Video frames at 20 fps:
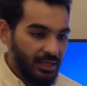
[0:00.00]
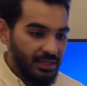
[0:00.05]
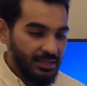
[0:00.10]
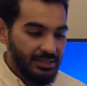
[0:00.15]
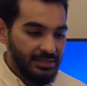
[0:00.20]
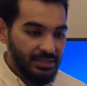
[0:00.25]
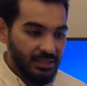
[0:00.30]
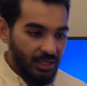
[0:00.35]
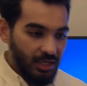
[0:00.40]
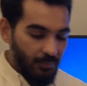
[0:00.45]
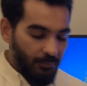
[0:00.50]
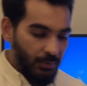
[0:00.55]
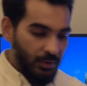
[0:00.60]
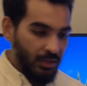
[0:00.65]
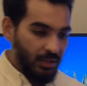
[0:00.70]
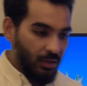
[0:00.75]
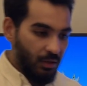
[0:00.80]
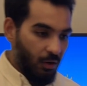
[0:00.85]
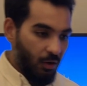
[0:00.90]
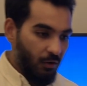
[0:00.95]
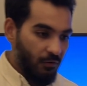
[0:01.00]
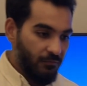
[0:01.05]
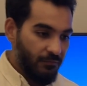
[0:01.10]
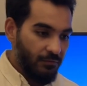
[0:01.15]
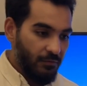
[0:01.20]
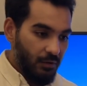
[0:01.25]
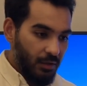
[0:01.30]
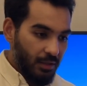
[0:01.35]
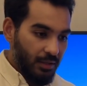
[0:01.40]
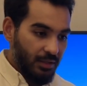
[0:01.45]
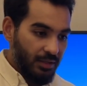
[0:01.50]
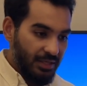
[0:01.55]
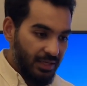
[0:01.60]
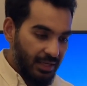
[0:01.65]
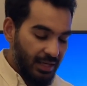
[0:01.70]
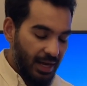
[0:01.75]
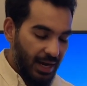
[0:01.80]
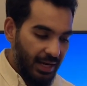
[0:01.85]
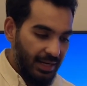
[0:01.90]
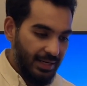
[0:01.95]
there's a couple of key
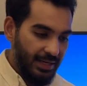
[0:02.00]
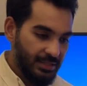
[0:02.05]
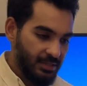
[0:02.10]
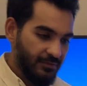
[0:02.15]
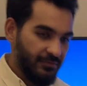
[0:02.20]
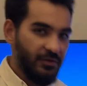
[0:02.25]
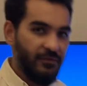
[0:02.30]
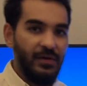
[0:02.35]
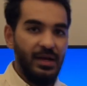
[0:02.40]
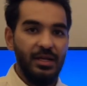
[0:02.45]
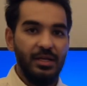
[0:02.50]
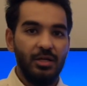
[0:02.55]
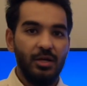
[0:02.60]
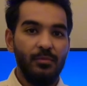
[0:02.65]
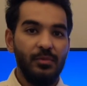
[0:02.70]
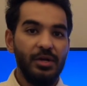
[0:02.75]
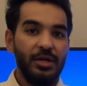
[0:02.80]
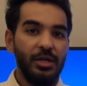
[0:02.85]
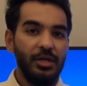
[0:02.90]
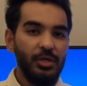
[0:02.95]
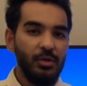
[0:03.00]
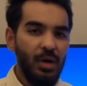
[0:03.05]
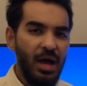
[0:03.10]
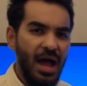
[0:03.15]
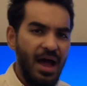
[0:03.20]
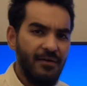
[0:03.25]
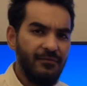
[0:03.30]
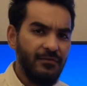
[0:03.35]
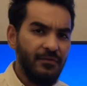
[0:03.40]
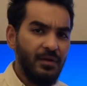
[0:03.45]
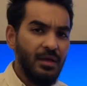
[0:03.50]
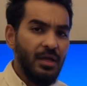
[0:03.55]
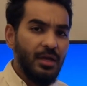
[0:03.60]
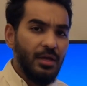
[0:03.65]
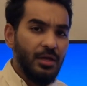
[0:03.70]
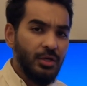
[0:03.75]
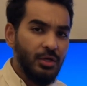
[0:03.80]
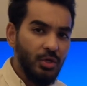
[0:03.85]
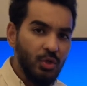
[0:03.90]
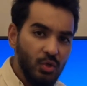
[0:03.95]
highlights of the valley community. You have
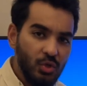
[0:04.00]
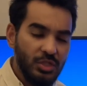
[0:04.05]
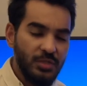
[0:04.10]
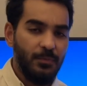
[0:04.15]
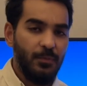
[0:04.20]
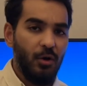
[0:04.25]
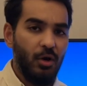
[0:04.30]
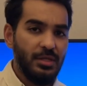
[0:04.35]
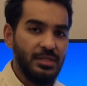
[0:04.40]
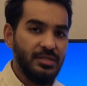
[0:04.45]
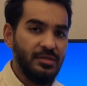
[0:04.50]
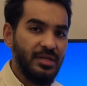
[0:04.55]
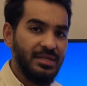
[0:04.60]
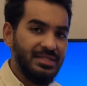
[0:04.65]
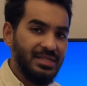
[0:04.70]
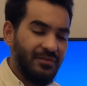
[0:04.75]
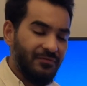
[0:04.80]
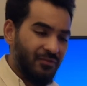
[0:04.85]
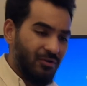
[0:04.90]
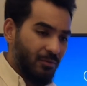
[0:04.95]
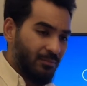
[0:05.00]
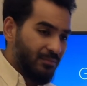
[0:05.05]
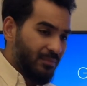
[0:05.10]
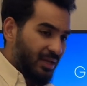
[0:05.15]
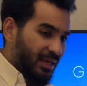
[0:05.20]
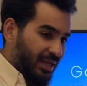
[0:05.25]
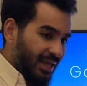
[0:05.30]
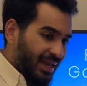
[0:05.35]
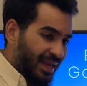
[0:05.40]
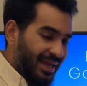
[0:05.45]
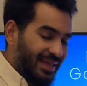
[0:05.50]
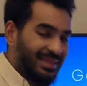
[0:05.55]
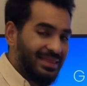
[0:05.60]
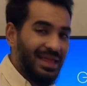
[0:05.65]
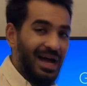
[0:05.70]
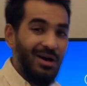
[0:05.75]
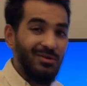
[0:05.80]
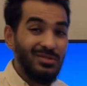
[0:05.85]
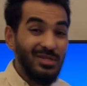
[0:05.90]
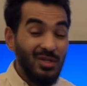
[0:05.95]
huge plots ranging from
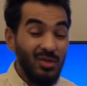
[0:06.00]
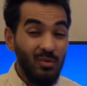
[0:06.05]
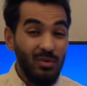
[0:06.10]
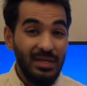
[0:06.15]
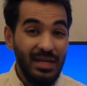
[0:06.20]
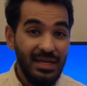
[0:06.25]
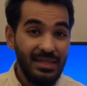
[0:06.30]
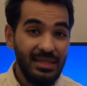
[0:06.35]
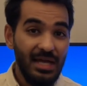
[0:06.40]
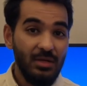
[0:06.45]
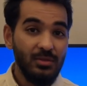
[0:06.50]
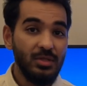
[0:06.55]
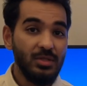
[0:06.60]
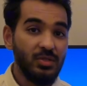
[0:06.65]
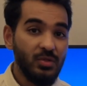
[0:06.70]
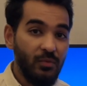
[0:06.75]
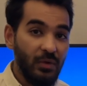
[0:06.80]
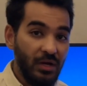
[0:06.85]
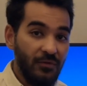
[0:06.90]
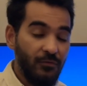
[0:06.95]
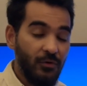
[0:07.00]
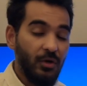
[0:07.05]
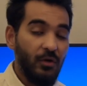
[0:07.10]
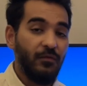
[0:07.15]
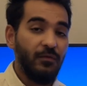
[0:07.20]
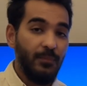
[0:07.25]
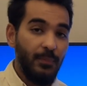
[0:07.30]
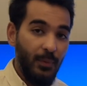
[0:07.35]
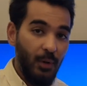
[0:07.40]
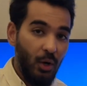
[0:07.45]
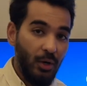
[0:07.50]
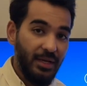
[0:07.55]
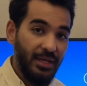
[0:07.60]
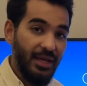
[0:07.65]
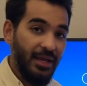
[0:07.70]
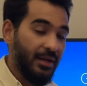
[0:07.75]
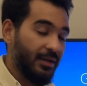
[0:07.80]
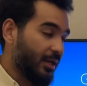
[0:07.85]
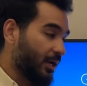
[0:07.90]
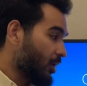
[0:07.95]
8,000 to 10,000 square foot of plot
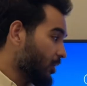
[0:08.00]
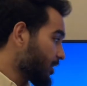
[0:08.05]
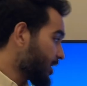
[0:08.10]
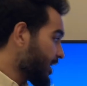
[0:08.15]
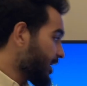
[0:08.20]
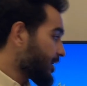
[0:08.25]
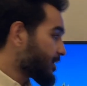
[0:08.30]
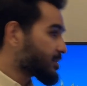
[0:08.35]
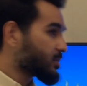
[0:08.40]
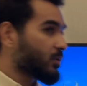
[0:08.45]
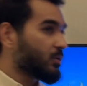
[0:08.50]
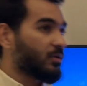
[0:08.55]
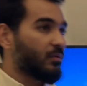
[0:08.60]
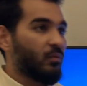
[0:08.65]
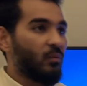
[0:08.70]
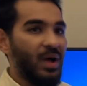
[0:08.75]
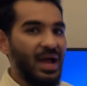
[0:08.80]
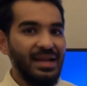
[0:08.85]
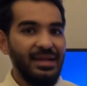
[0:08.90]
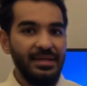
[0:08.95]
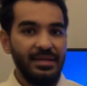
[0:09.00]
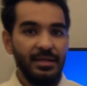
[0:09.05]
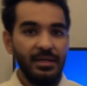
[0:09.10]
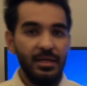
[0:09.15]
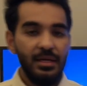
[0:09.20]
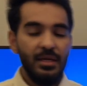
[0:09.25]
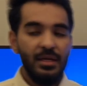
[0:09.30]
area, all right? So the valley,